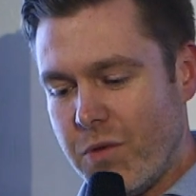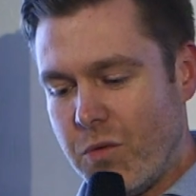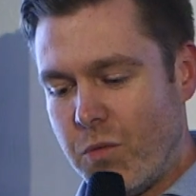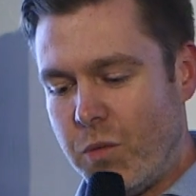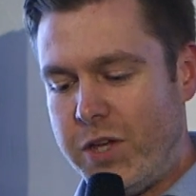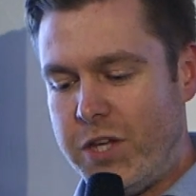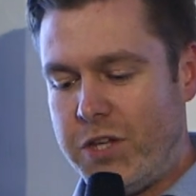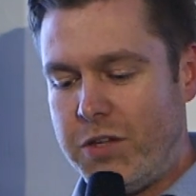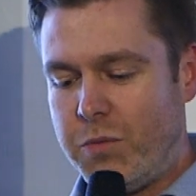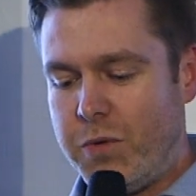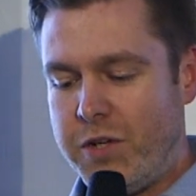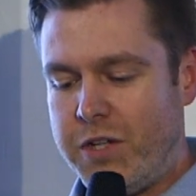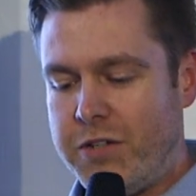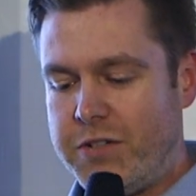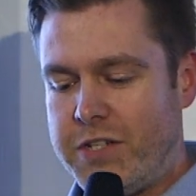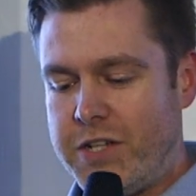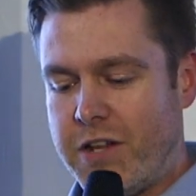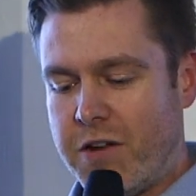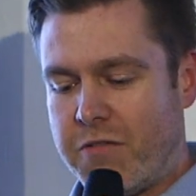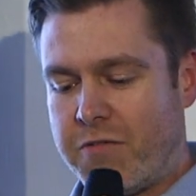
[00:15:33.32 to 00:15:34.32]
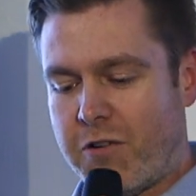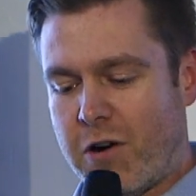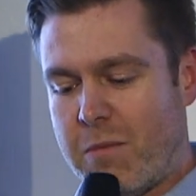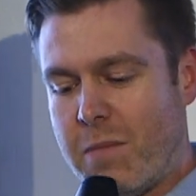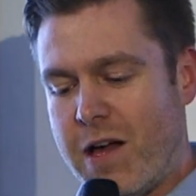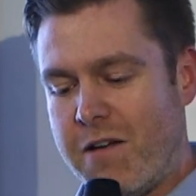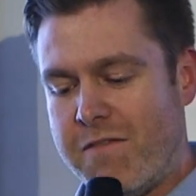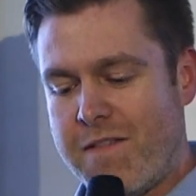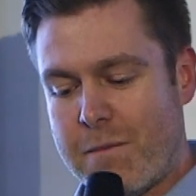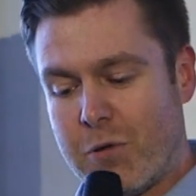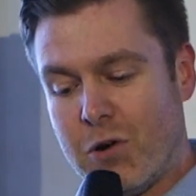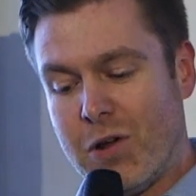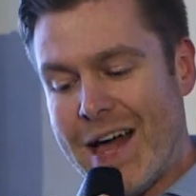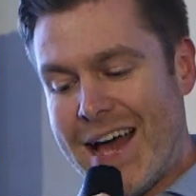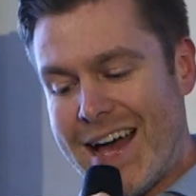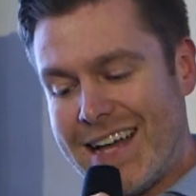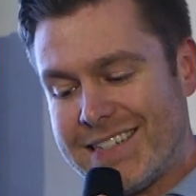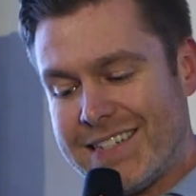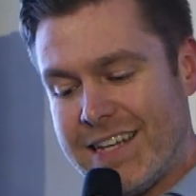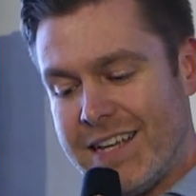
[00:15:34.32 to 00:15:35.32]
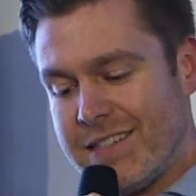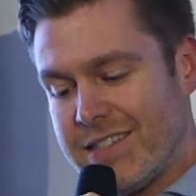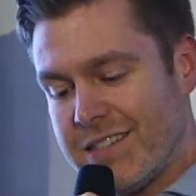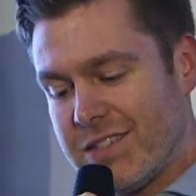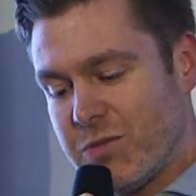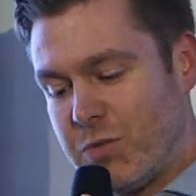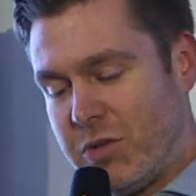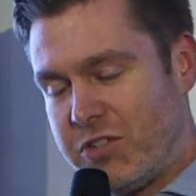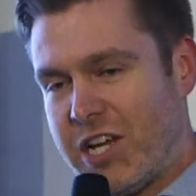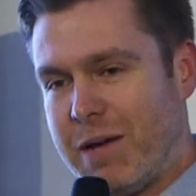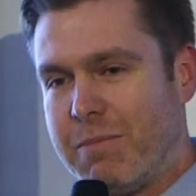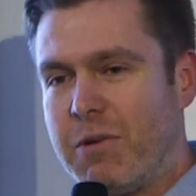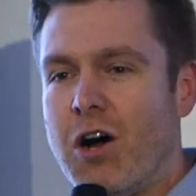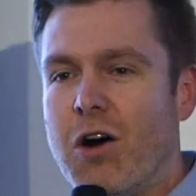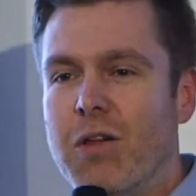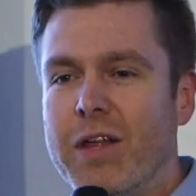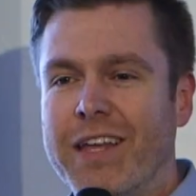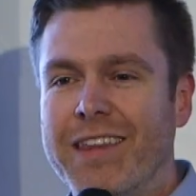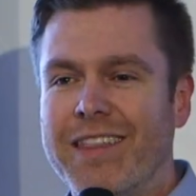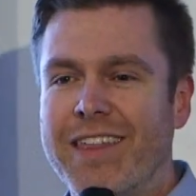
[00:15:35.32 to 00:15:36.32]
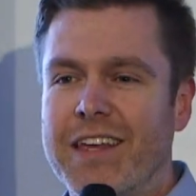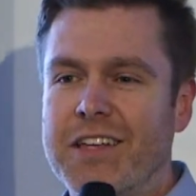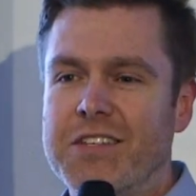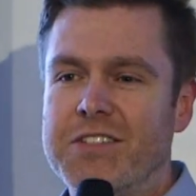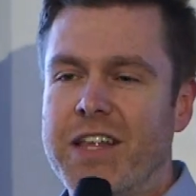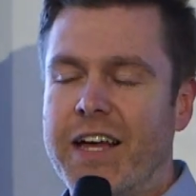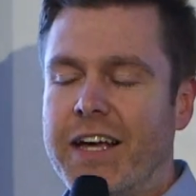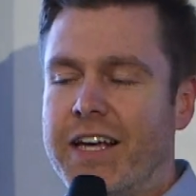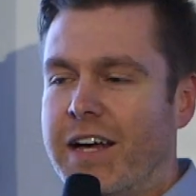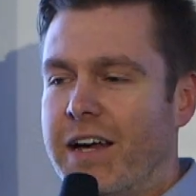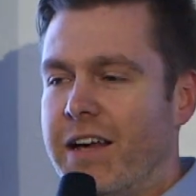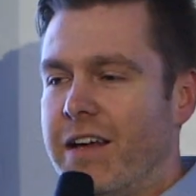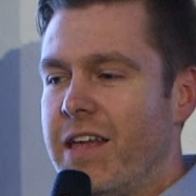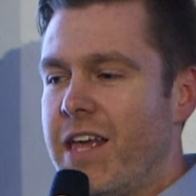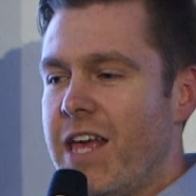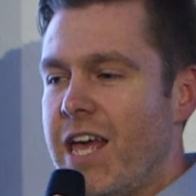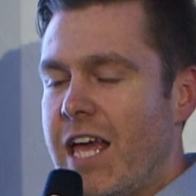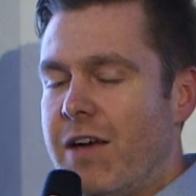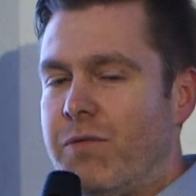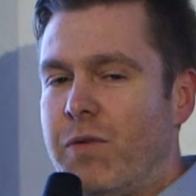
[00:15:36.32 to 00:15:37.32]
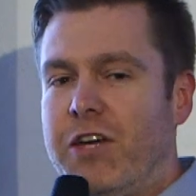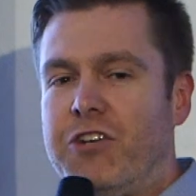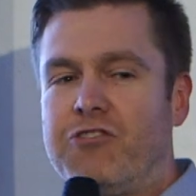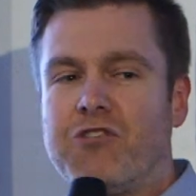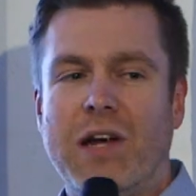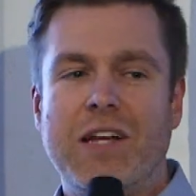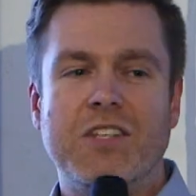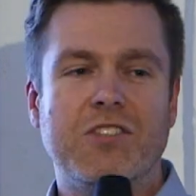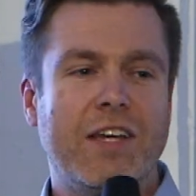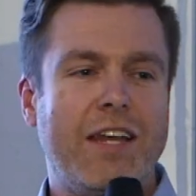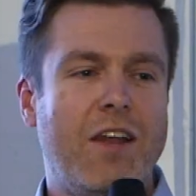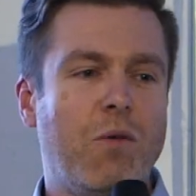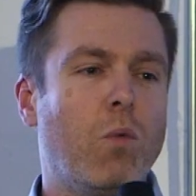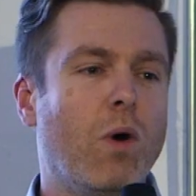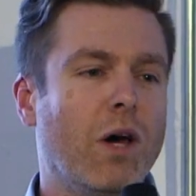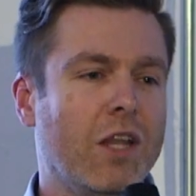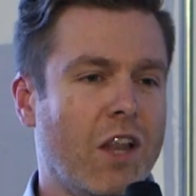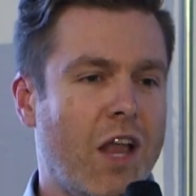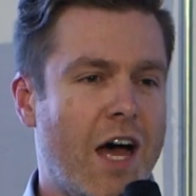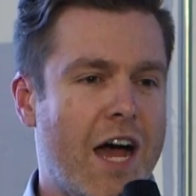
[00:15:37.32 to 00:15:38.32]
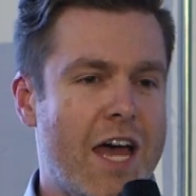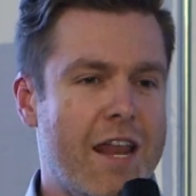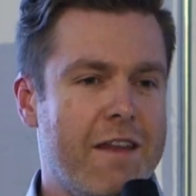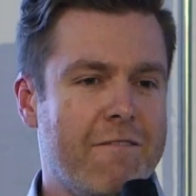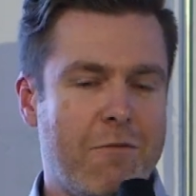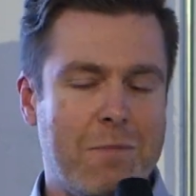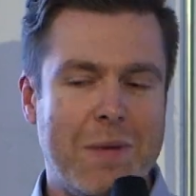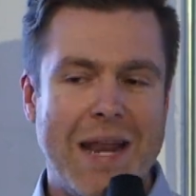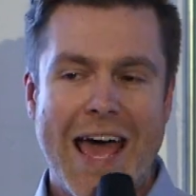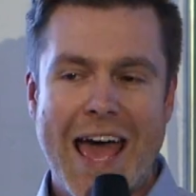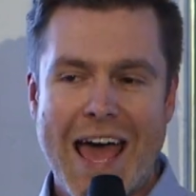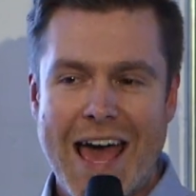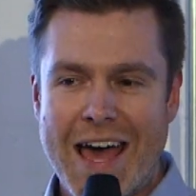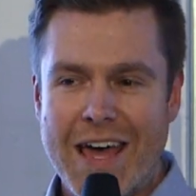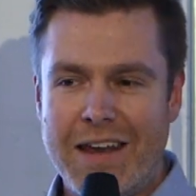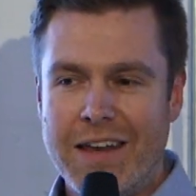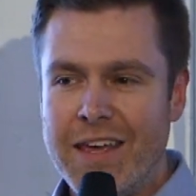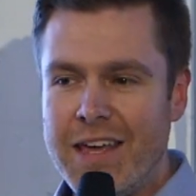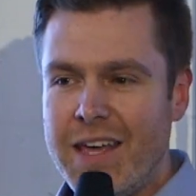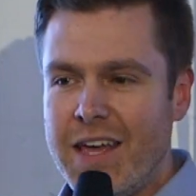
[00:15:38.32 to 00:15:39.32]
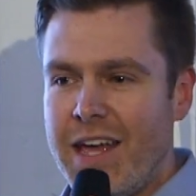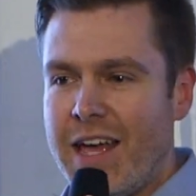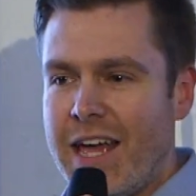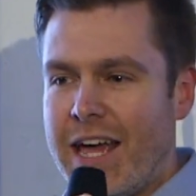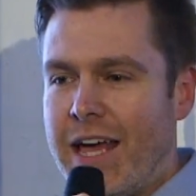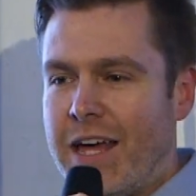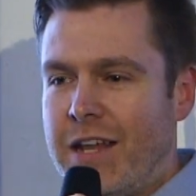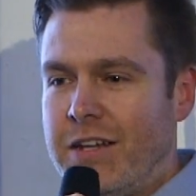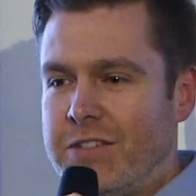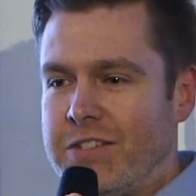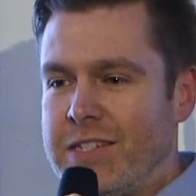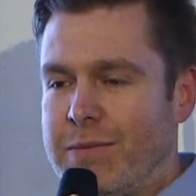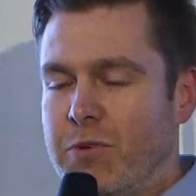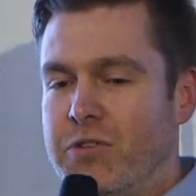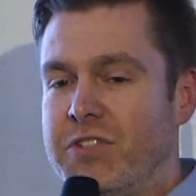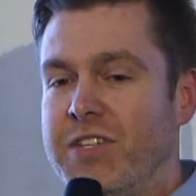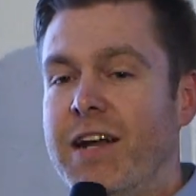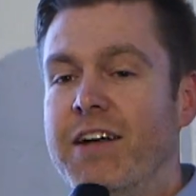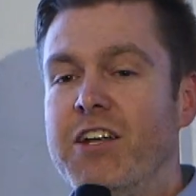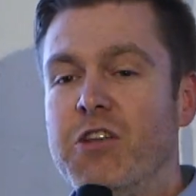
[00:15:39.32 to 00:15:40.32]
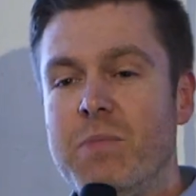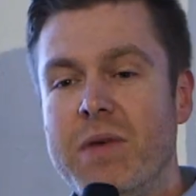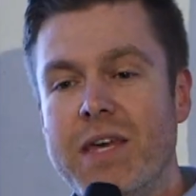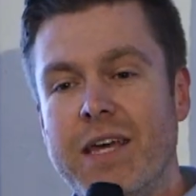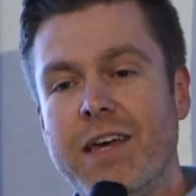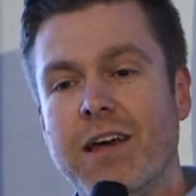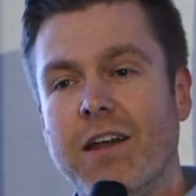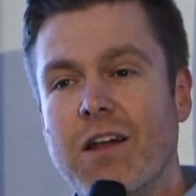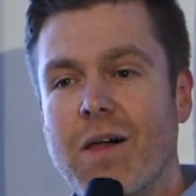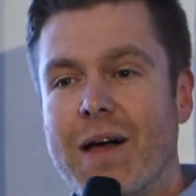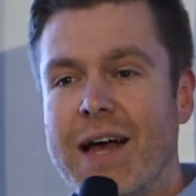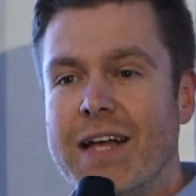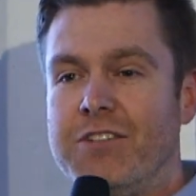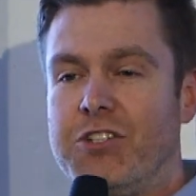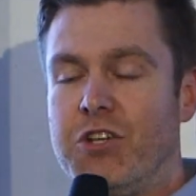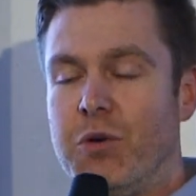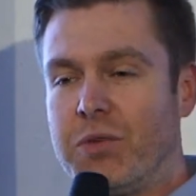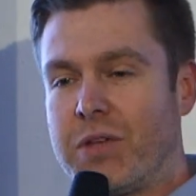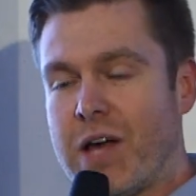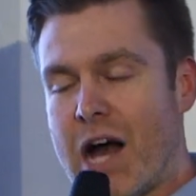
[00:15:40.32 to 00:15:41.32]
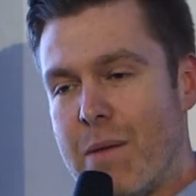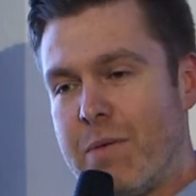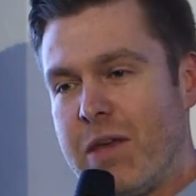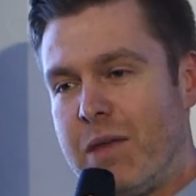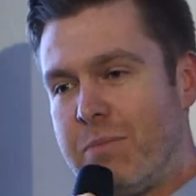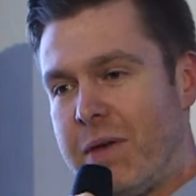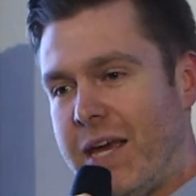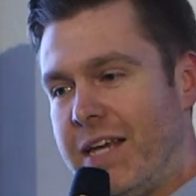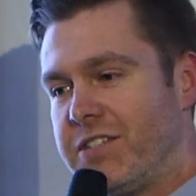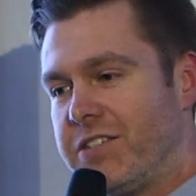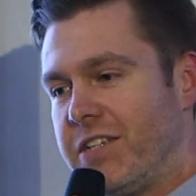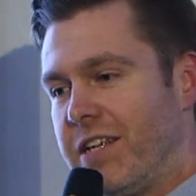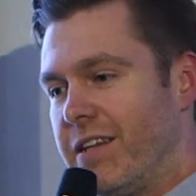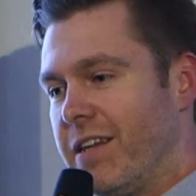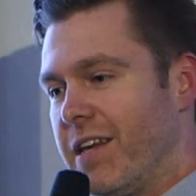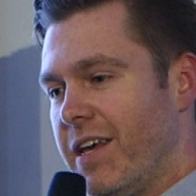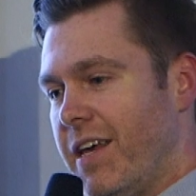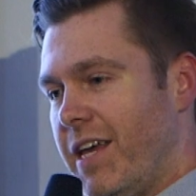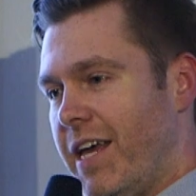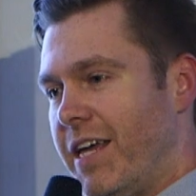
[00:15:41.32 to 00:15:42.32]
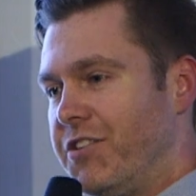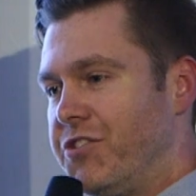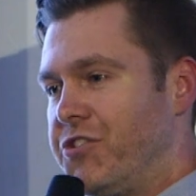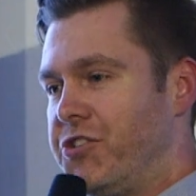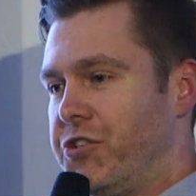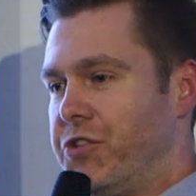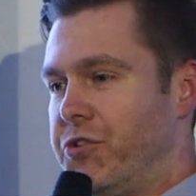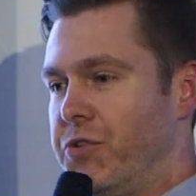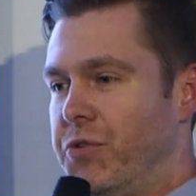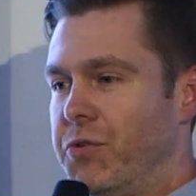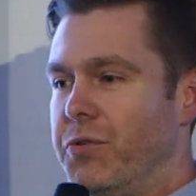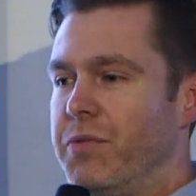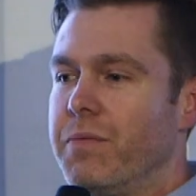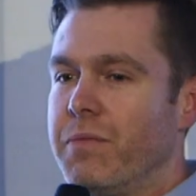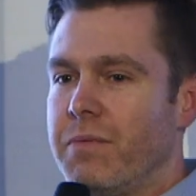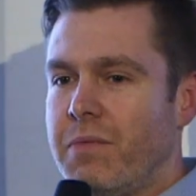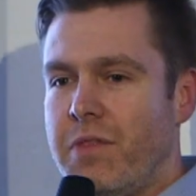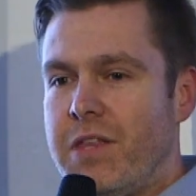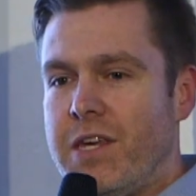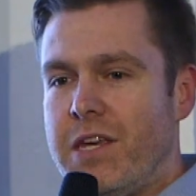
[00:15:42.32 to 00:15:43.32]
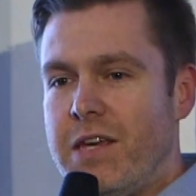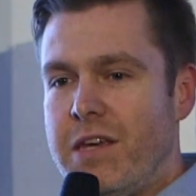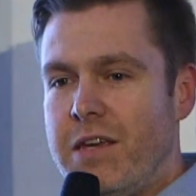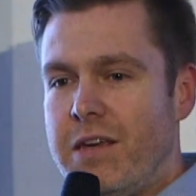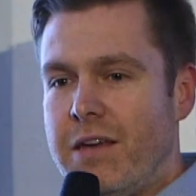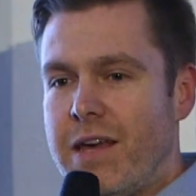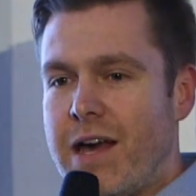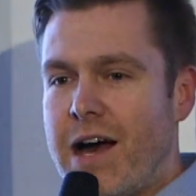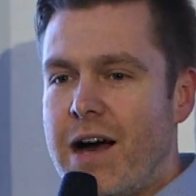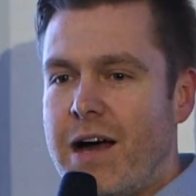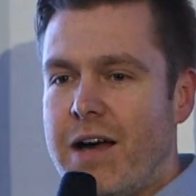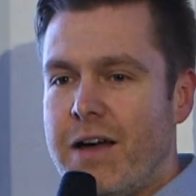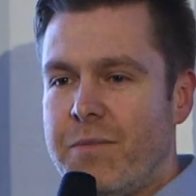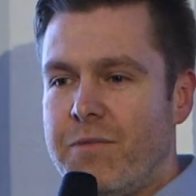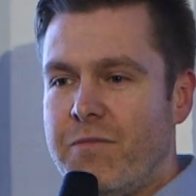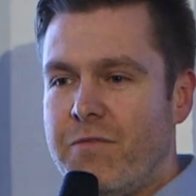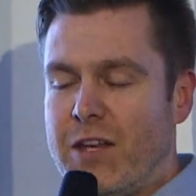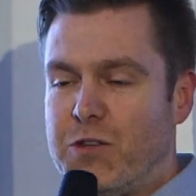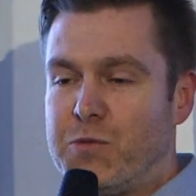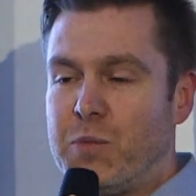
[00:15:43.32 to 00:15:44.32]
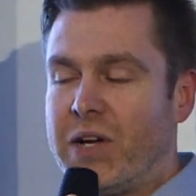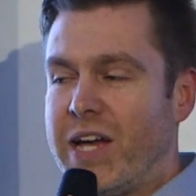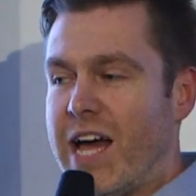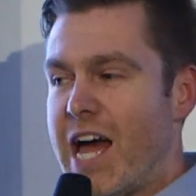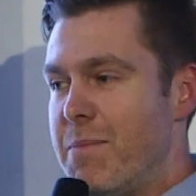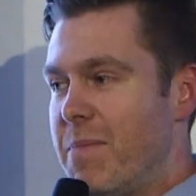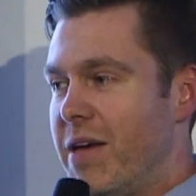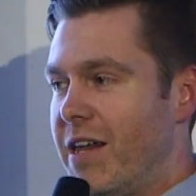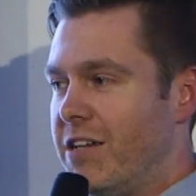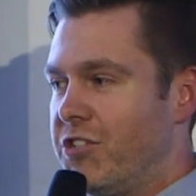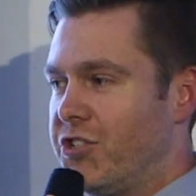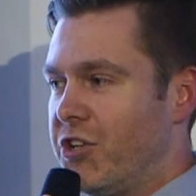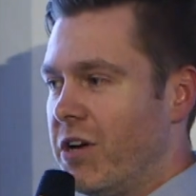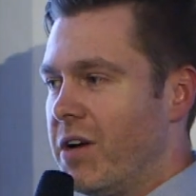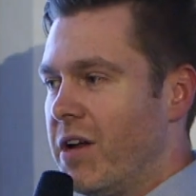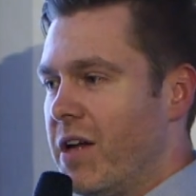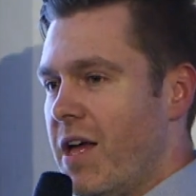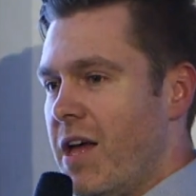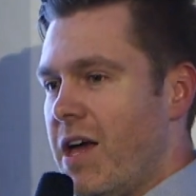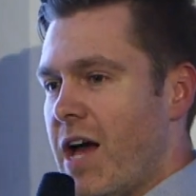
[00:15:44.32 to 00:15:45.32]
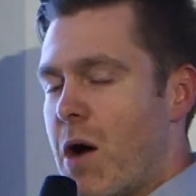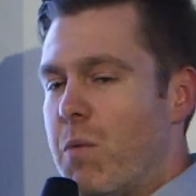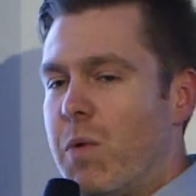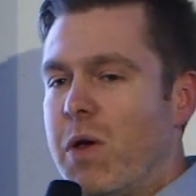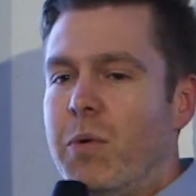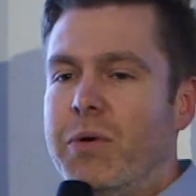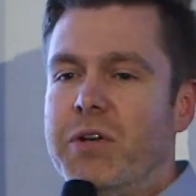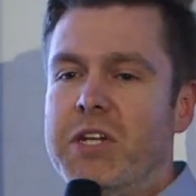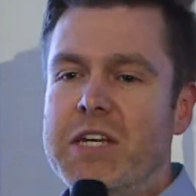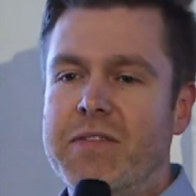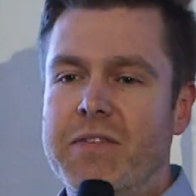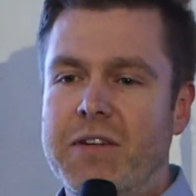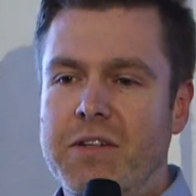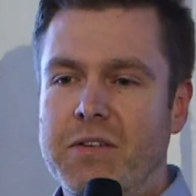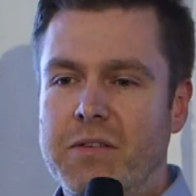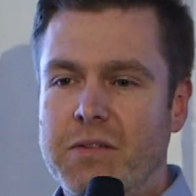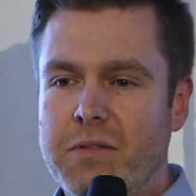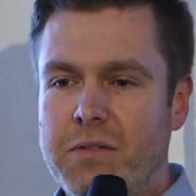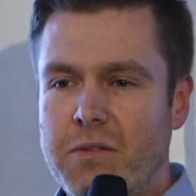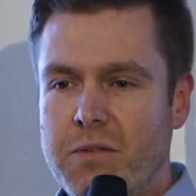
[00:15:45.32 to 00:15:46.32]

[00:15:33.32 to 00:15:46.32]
We did ephemeral assets, which I'm calling things like if we had translated one line from an ad and someone sent it to me and all I had to do was copy and paste it into the Facebook ad manager, we wouldn't even